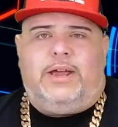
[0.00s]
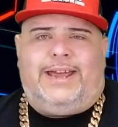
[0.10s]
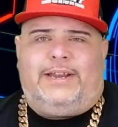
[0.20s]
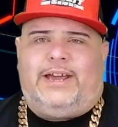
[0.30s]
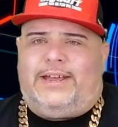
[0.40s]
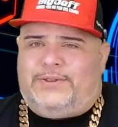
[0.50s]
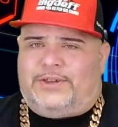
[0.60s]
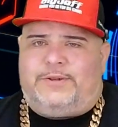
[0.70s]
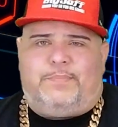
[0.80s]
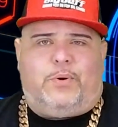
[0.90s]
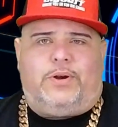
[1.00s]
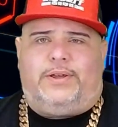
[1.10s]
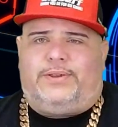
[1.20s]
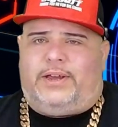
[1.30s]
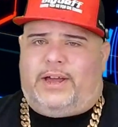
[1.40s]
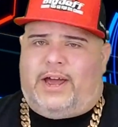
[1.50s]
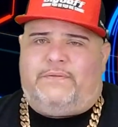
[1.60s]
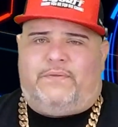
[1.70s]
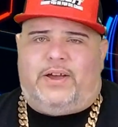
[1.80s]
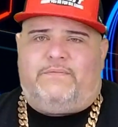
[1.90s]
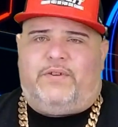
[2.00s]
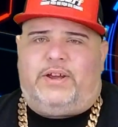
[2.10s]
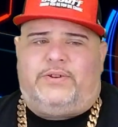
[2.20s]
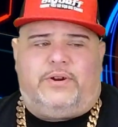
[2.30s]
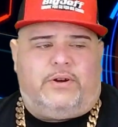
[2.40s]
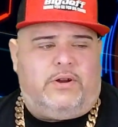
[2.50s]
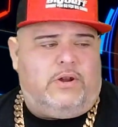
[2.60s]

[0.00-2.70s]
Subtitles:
And the guys that support us, like High Five Vector,